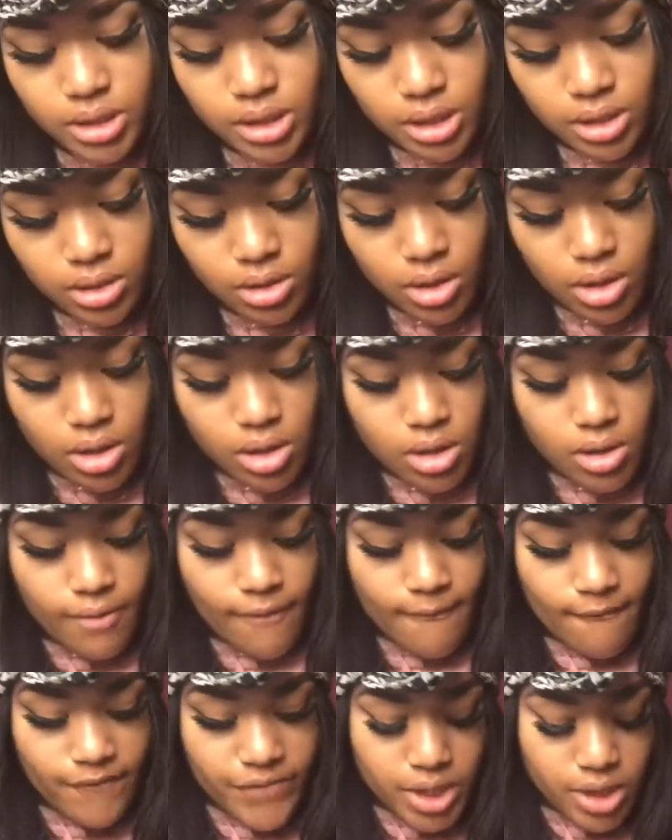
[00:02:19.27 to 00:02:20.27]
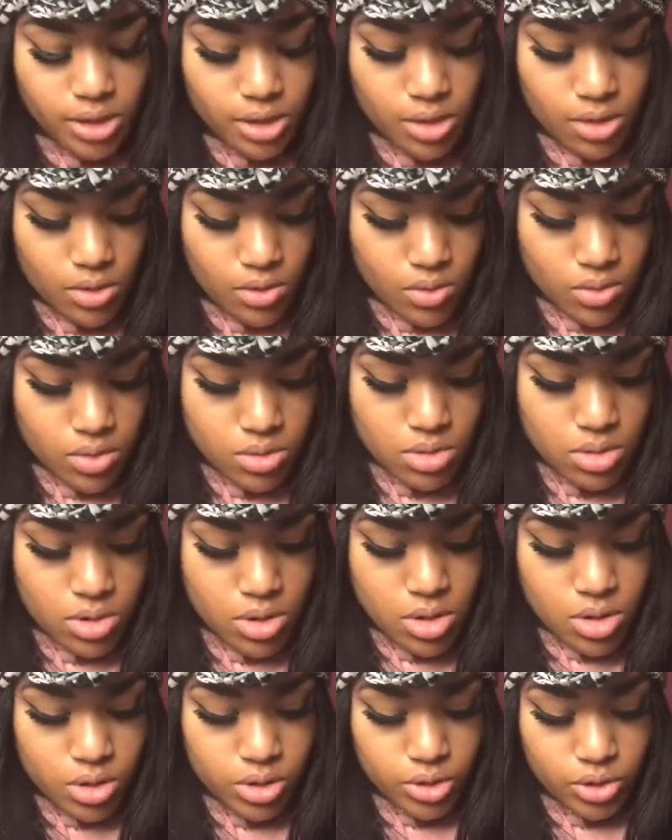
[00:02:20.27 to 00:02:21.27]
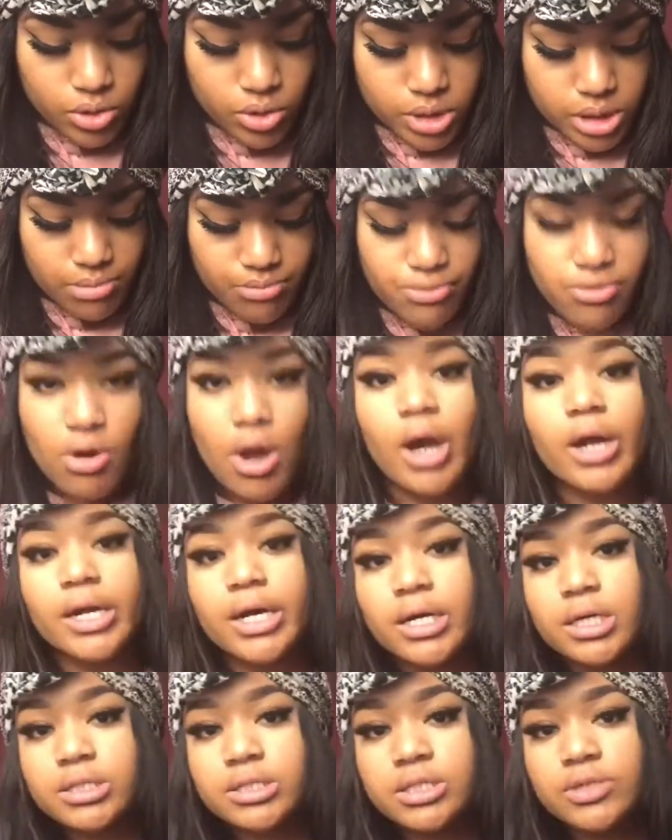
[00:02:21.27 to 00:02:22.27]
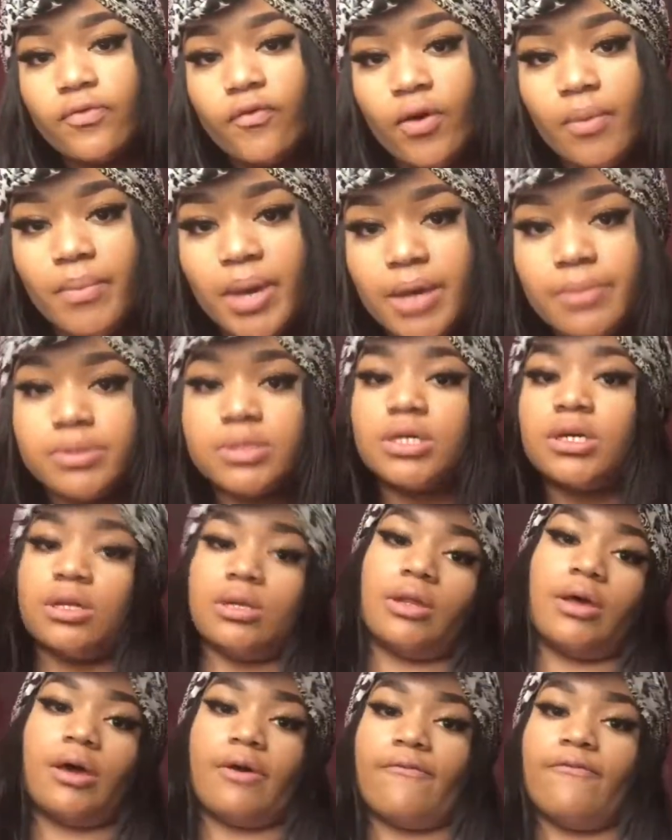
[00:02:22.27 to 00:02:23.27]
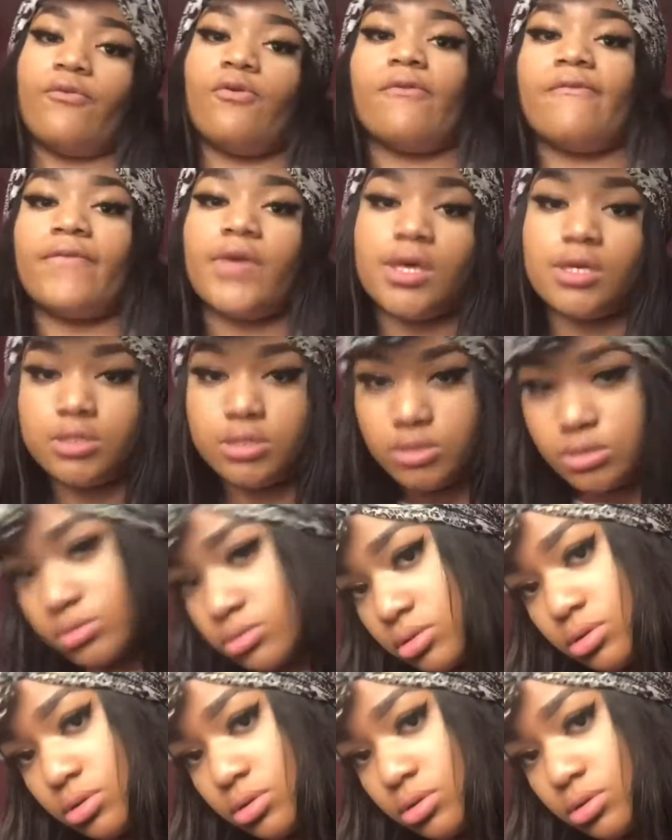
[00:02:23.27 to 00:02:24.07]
Maybelline video using products from Maybelline, like a full face.